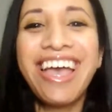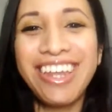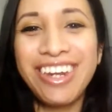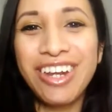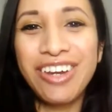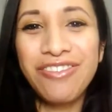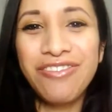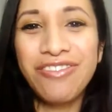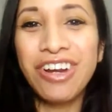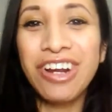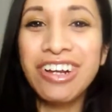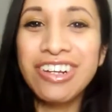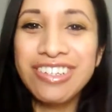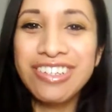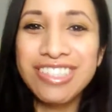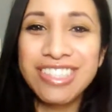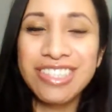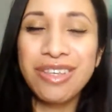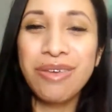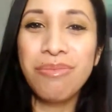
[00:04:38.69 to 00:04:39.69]
And at
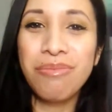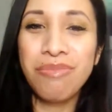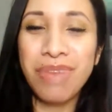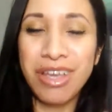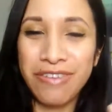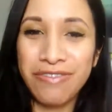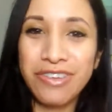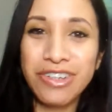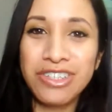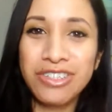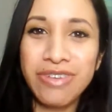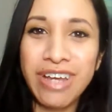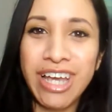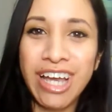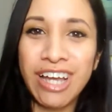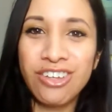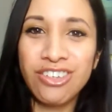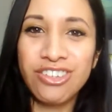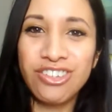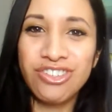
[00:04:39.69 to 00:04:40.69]
first, my first
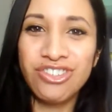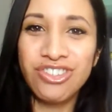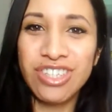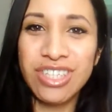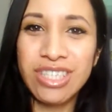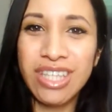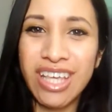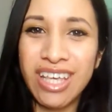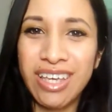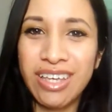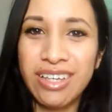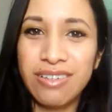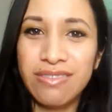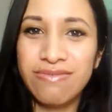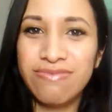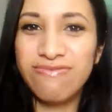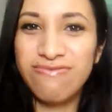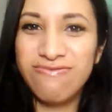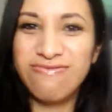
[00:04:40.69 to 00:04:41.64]
reaction is just like,